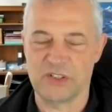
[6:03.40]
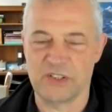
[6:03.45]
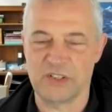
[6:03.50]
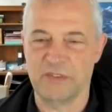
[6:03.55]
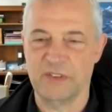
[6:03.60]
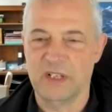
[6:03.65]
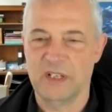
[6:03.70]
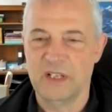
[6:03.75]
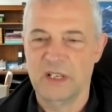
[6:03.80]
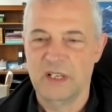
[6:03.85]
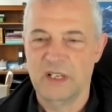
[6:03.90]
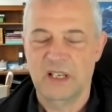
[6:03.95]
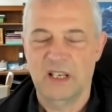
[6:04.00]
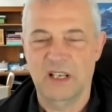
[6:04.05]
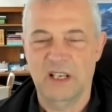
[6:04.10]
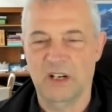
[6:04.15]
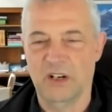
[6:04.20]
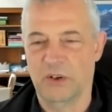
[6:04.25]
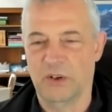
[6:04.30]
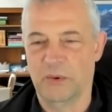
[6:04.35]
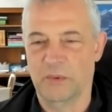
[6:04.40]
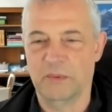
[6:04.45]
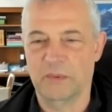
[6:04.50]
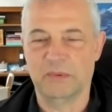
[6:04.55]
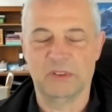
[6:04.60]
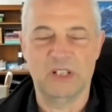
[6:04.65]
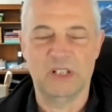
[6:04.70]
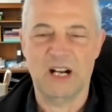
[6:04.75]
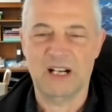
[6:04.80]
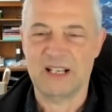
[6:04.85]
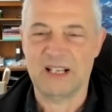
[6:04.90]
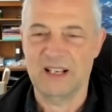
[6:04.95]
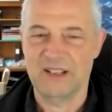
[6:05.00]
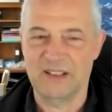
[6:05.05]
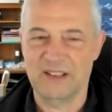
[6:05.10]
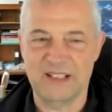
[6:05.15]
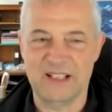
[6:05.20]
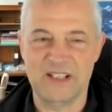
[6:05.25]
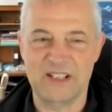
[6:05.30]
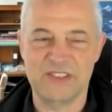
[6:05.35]
of locking
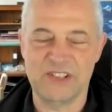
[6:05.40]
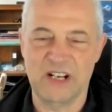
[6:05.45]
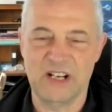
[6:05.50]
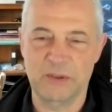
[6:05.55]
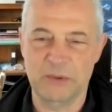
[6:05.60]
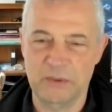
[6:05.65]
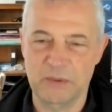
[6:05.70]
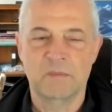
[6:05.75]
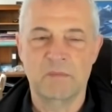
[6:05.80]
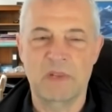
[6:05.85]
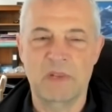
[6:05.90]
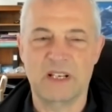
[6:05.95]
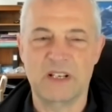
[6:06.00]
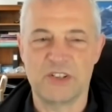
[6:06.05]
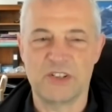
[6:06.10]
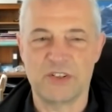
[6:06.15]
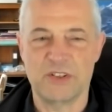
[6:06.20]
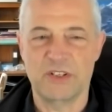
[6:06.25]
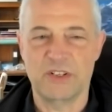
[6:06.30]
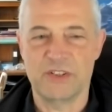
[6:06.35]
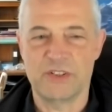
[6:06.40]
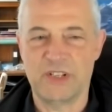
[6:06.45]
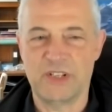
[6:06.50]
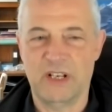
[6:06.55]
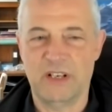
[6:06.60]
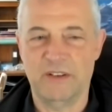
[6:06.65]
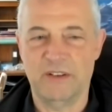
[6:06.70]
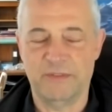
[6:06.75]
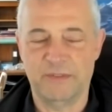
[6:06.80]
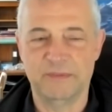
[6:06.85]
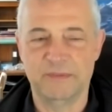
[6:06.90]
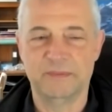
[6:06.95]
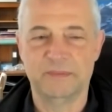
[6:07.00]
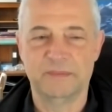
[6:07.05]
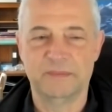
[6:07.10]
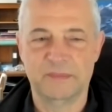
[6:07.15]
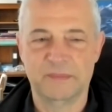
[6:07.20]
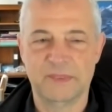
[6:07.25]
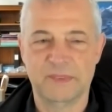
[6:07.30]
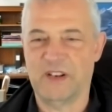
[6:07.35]
things out, making sure you're safe.
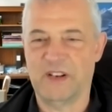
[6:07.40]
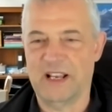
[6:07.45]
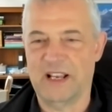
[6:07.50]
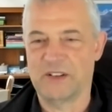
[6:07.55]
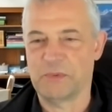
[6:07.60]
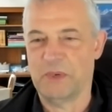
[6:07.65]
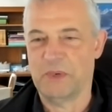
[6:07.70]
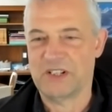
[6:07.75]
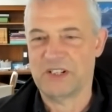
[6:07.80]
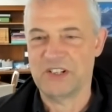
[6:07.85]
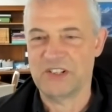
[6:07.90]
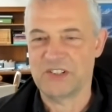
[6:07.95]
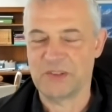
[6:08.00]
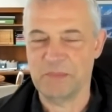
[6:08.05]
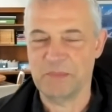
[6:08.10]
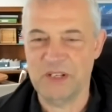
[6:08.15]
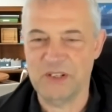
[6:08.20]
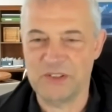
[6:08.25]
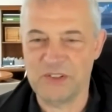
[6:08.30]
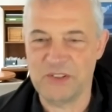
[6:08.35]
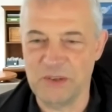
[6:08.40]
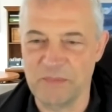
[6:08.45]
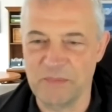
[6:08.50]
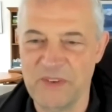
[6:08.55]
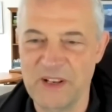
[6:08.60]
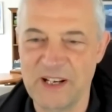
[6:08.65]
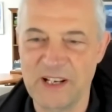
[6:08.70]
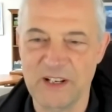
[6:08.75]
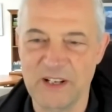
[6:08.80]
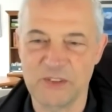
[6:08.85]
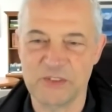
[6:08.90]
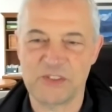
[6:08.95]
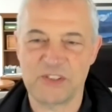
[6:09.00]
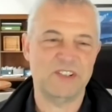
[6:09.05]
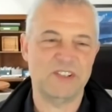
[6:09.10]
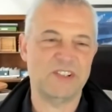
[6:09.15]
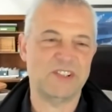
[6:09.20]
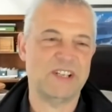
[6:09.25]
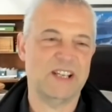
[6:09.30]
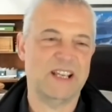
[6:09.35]
Funny, I was watching some YouTube videos
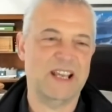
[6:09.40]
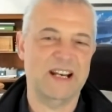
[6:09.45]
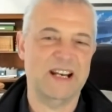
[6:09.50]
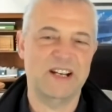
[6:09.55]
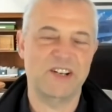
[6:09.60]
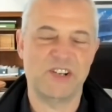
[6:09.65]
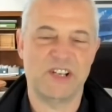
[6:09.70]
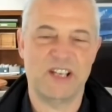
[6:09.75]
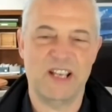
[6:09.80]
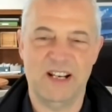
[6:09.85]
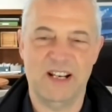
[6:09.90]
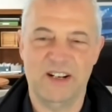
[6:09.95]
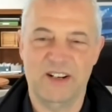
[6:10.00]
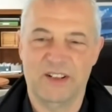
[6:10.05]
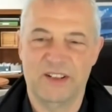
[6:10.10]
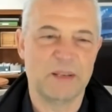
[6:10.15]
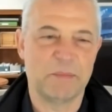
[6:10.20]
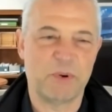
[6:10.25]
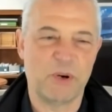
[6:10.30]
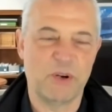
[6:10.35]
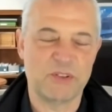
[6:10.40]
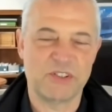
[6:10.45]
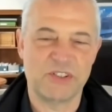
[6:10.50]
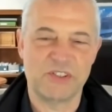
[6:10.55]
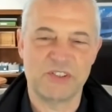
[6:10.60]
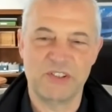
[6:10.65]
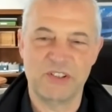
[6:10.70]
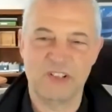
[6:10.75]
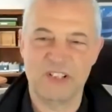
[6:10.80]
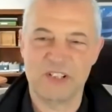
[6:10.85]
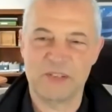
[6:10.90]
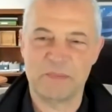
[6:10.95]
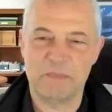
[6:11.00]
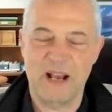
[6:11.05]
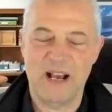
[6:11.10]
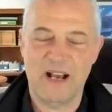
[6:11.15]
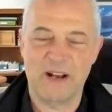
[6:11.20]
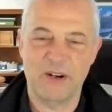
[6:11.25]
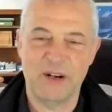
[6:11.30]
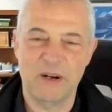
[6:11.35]
just to get educated on the process of doing this
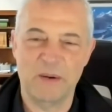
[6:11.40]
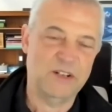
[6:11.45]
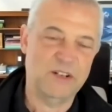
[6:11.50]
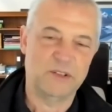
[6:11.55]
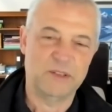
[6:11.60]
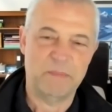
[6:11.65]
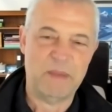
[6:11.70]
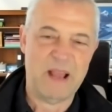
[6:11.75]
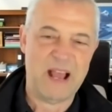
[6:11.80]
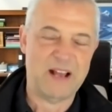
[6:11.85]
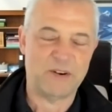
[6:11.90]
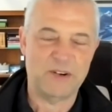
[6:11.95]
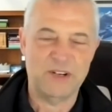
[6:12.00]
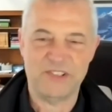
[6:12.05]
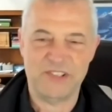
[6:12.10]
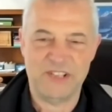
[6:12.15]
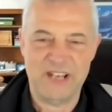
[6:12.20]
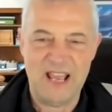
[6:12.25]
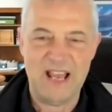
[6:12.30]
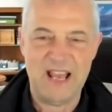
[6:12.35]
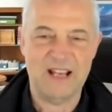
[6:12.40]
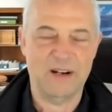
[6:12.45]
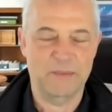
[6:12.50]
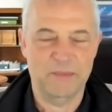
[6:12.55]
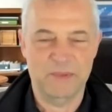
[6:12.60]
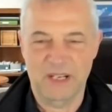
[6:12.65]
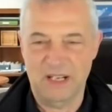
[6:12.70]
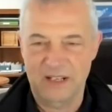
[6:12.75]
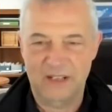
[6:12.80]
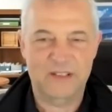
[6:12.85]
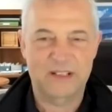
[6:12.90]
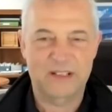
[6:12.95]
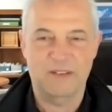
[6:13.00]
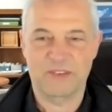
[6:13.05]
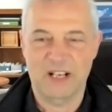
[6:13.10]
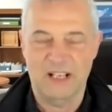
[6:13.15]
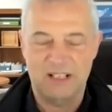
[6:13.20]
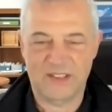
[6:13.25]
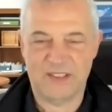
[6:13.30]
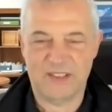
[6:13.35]
battery. And, the battery's dead and they've
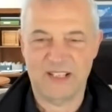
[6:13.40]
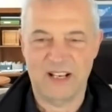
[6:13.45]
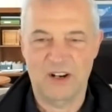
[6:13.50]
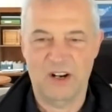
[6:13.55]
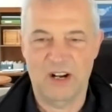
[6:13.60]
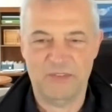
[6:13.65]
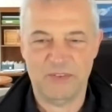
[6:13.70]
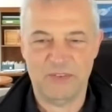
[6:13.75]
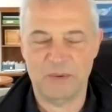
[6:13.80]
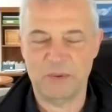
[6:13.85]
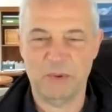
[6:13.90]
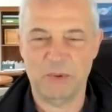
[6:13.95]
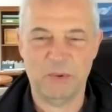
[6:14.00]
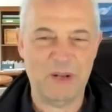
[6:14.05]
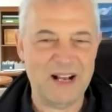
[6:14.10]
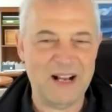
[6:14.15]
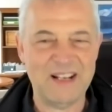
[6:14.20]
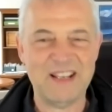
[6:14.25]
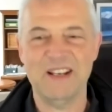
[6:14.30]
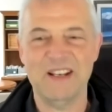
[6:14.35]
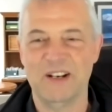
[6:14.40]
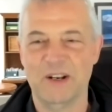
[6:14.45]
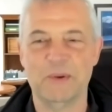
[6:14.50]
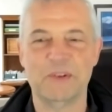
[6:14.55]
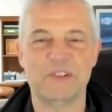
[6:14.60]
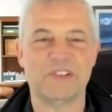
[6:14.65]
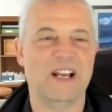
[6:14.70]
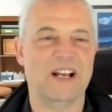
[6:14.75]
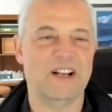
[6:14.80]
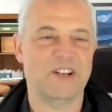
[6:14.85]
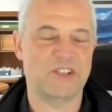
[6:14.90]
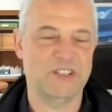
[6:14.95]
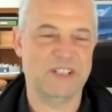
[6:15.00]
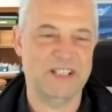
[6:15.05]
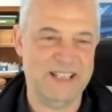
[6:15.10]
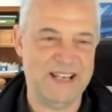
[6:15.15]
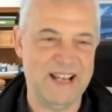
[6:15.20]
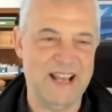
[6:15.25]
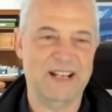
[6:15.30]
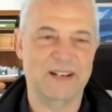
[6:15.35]
got the thing off and go, well, how do you know it's
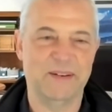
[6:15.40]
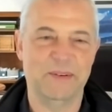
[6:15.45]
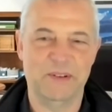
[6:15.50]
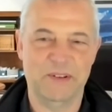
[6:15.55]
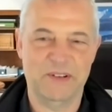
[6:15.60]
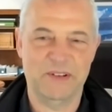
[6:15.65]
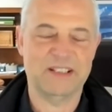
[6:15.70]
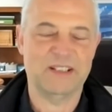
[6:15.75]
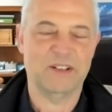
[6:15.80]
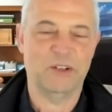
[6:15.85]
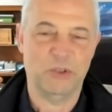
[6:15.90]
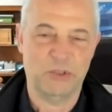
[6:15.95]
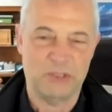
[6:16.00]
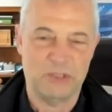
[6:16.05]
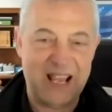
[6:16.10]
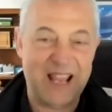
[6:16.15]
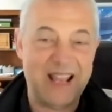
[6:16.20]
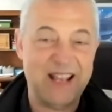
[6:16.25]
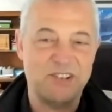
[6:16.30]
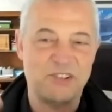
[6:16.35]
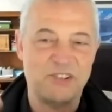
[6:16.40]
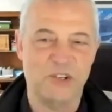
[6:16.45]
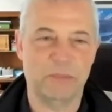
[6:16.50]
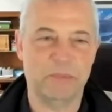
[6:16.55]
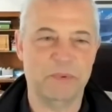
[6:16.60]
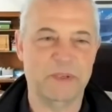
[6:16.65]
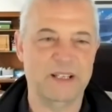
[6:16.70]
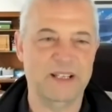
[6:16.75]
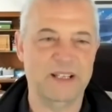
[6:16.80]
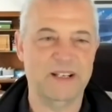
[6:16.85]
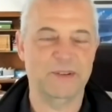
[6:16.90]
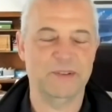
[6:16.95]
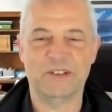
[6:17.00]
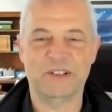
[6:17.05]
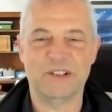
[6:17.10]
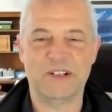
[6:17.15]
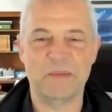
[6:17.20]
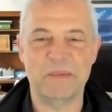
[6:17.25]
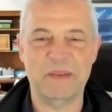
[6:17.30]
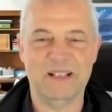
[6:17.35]
actually dead? And you got the whole case open,
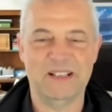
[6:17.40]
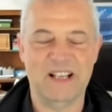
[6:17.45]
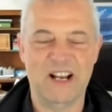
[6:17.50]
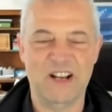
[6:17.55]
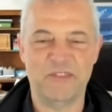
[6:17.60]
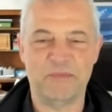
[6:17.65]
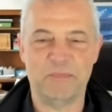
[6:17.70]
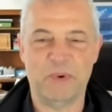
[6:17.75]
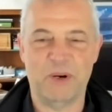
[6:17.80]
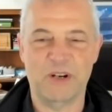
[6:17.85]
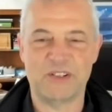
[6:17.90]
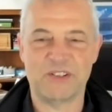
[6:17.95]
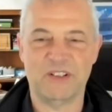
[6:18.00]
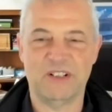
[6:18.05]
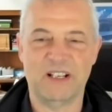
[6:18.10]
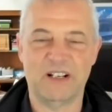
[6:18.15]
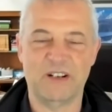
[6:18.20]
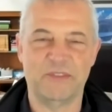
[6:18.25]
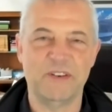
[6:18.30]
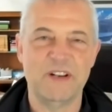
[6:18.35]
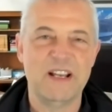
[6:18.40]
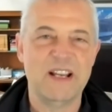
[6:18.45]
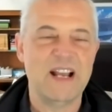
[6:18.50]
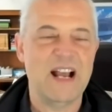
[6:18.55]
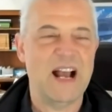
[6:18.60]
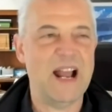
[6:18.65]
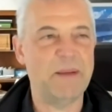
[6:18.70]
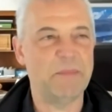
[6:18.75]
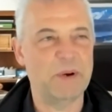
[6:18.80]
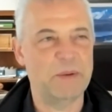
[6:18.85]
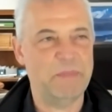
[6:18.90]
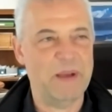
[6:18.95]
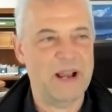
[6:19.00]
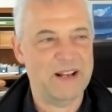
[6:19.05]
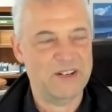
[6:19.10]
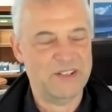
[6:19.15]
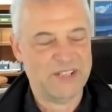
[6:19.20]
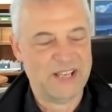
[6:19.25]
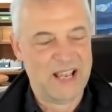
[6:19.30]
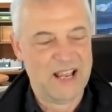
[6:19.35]
there can be live parts. A lot of hybrid
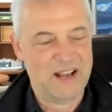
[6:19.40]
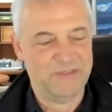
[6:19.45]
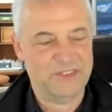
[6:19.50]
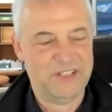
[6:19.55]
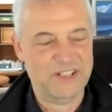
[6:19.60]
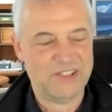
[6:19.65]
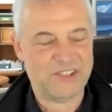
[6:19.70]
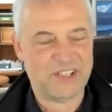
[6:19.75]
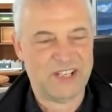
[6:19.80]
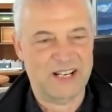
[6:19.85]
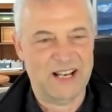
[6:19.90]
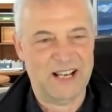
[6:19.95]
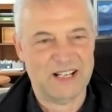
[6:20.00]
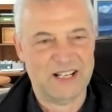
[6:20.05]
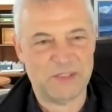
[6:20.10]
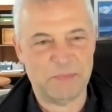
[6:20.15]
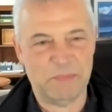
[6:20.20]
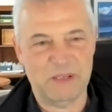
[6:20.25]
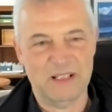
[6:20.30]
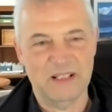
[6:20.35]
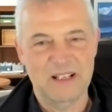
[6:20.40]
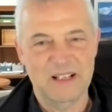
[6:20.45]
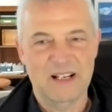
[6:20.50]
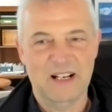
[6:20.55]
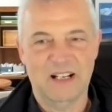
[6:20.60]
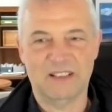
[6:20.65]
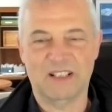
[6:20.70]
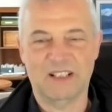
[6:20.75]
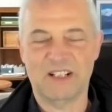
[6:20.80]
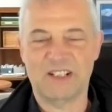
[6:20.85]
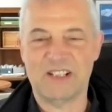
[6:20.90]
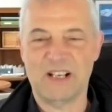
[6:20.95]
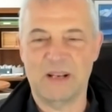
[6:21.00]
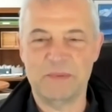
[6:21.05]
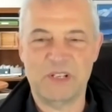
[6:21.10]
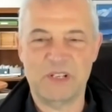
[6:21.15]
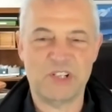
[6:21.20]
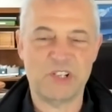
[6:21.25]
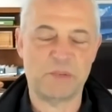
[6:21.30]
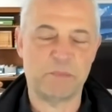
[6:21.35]
batteries, they have disconnects, but a lot of
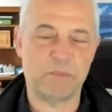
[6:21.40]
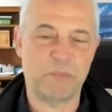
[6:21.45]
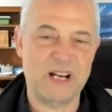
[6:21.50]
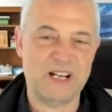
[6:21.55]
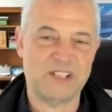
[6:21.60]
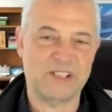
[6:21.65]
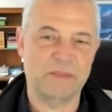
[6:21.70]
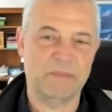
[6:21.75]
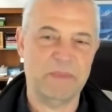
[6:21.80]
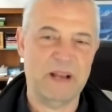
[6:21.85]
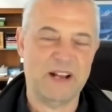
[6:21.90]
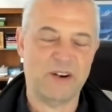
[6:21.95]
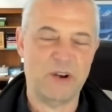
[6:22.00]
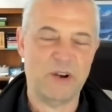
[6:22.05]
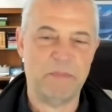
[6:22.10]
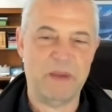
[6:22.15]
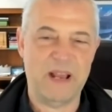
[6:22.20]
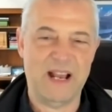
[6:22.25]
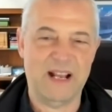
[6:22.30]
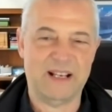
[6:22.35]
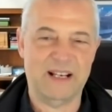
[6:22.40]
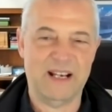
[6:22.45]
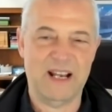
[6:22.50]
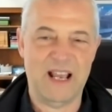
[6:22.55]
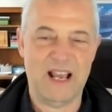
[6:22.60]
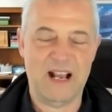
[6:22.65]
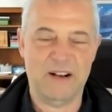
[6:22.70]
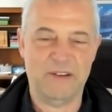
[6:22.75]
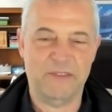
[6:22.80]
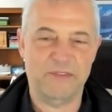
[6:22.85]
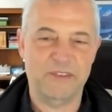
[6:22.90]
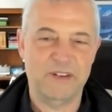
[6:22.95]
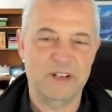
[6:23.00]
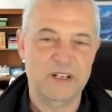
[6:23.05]
times that just breaks the battery pack in half.